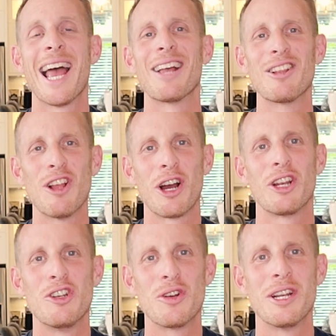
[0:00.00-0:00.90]
as long
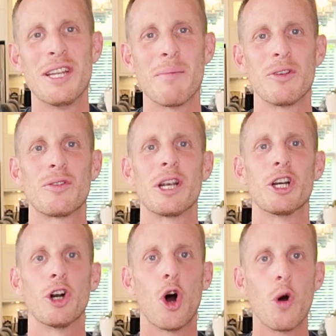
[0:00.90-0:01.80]
as you can demonstrate
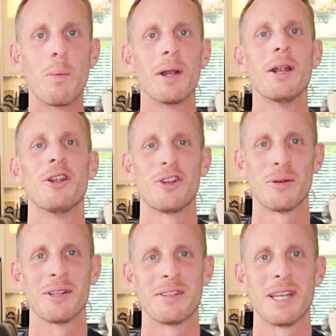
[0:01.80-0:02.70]
you're open to
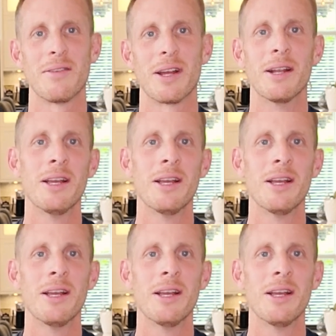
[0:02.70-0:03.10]
receive it.